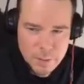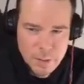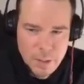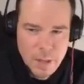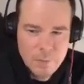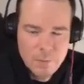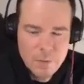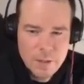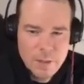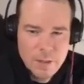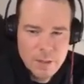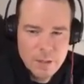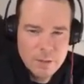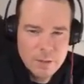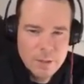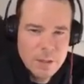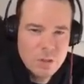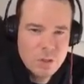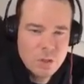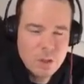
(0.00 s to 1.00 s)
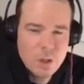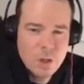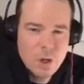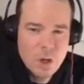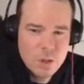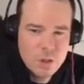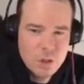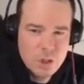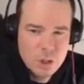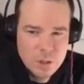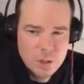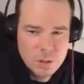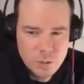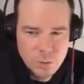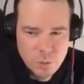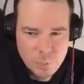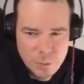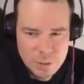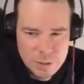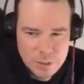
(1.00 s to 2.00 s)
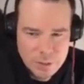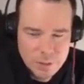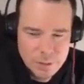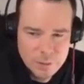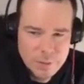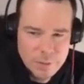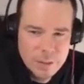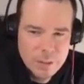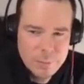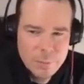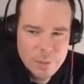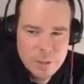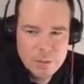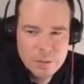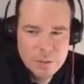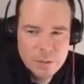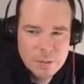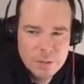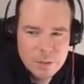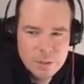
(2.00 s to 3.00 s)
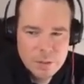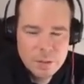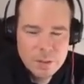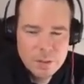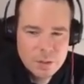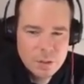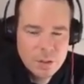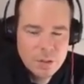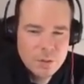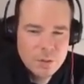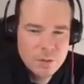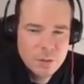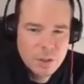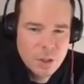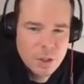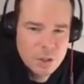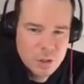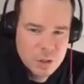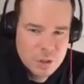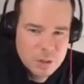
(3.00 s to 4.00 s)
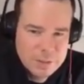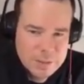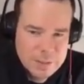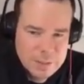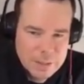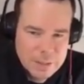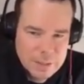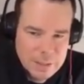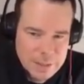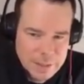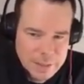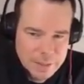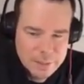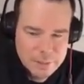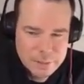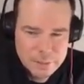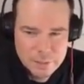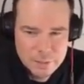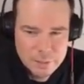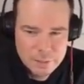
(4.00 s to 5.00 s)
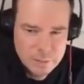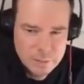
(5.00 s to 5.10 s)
everything that's conjugate to a particular element is called the conjugacy class.